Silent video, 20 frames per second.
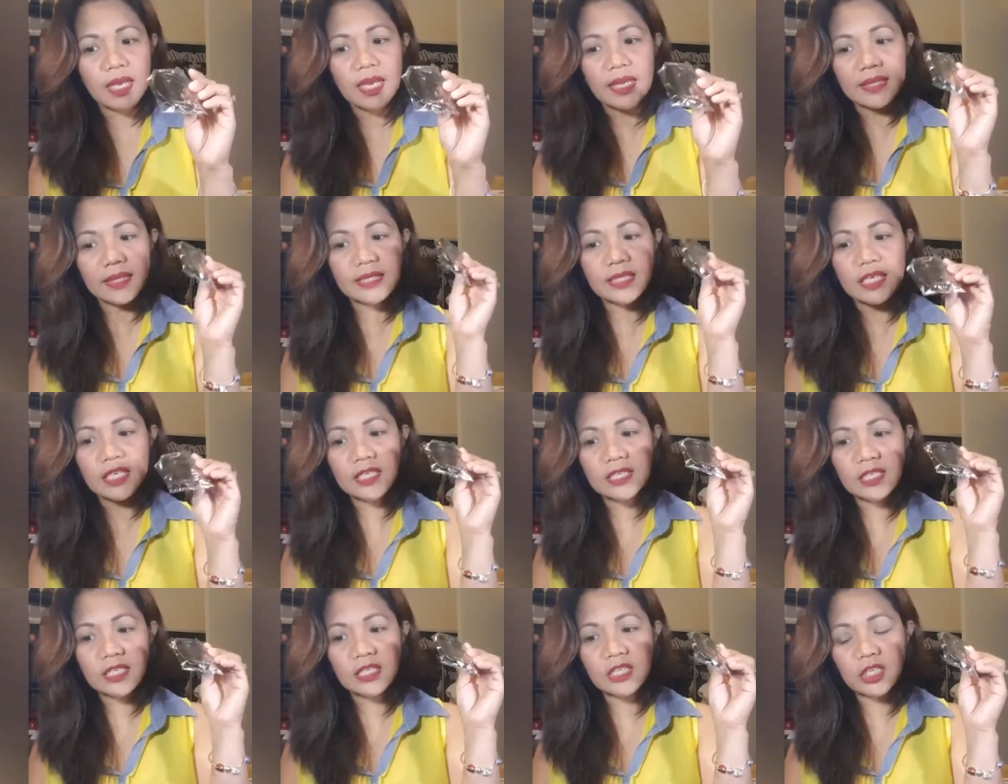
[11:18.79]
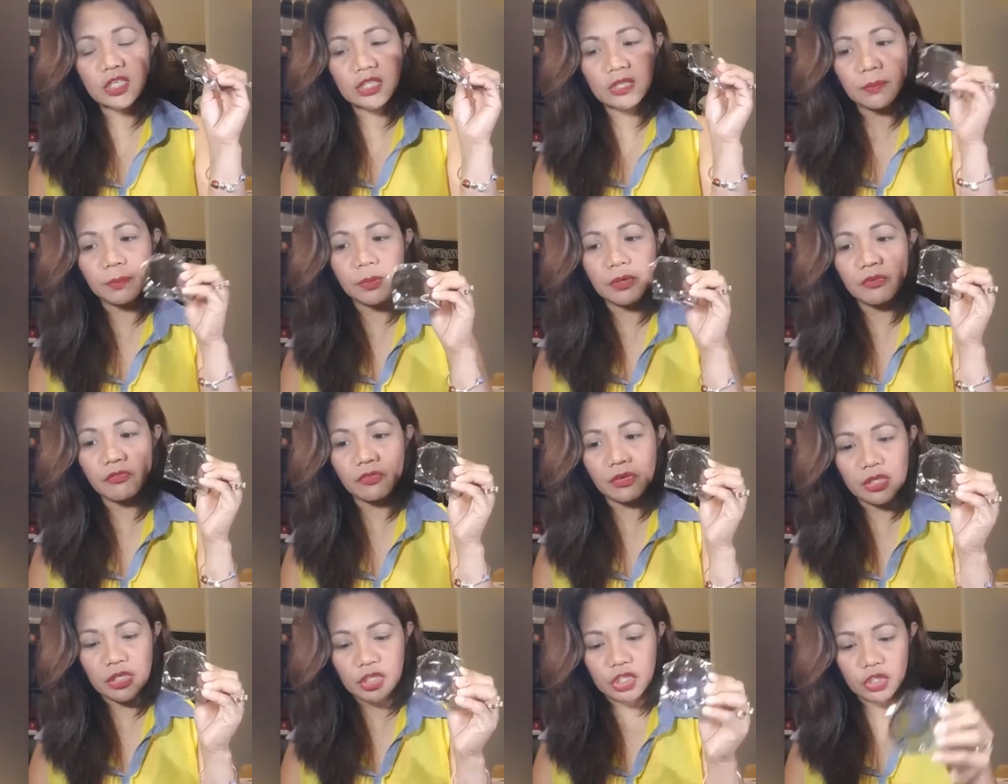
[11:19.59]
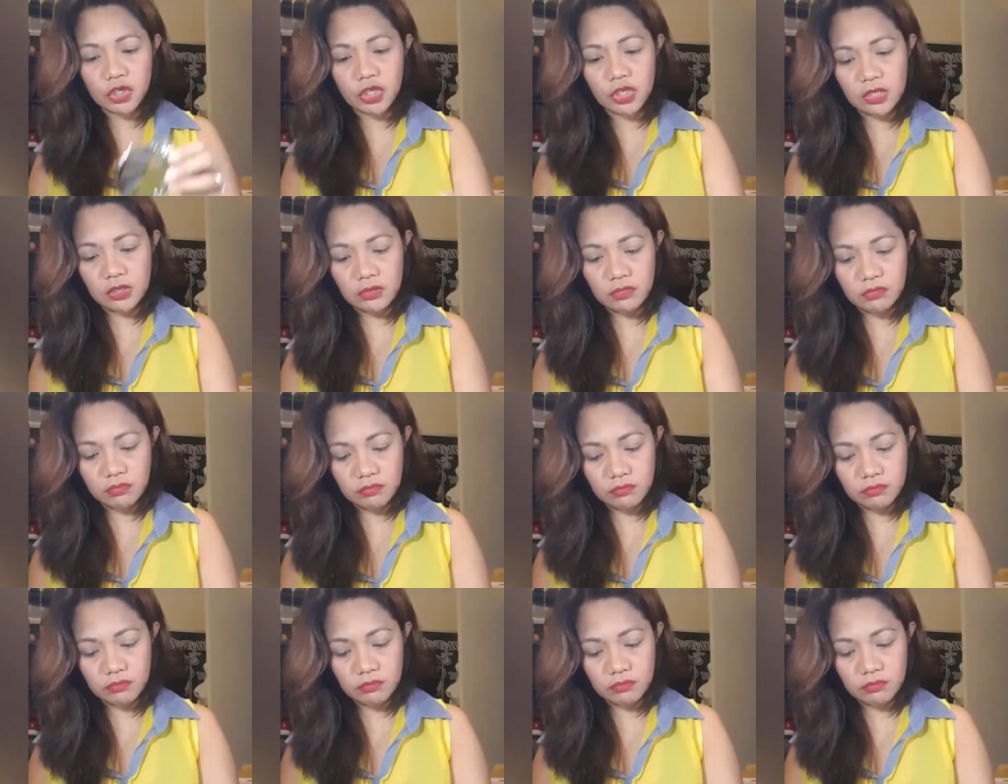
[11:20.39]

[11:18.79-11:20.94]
They said this is the cheaper version,